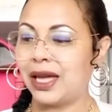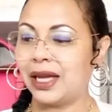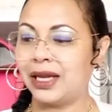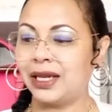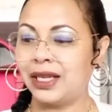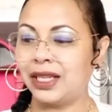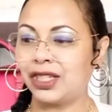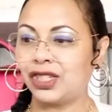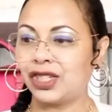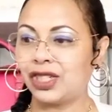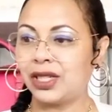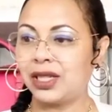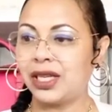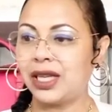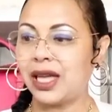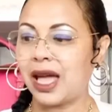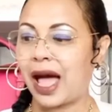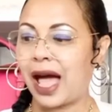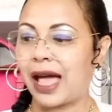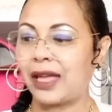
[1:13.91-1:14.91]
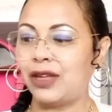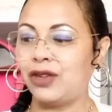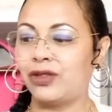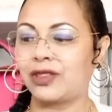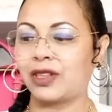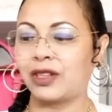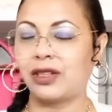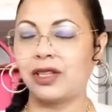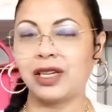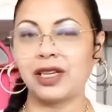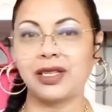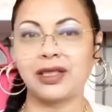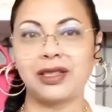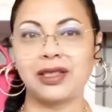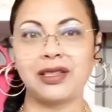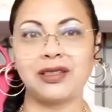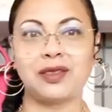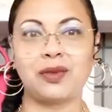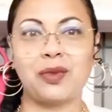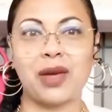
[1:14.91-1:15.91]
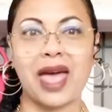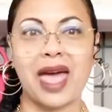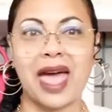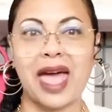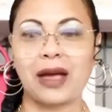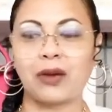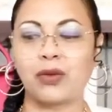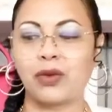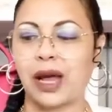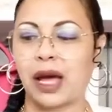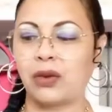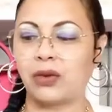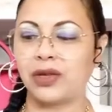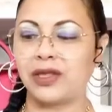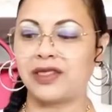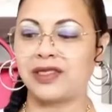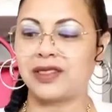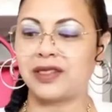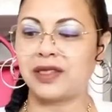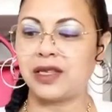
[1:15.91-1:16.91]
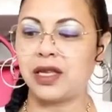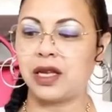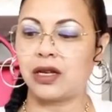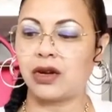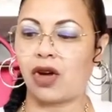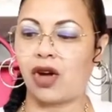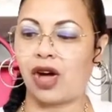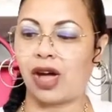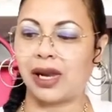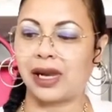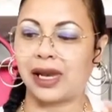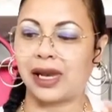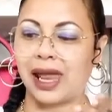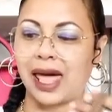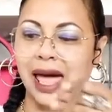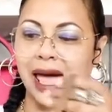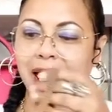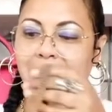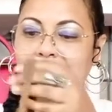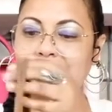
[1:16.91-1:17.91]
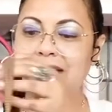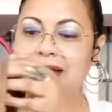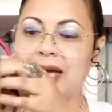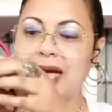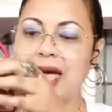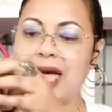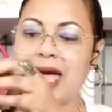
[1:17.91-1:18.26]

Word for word: Initially, I used to look at this bag when I would see it online,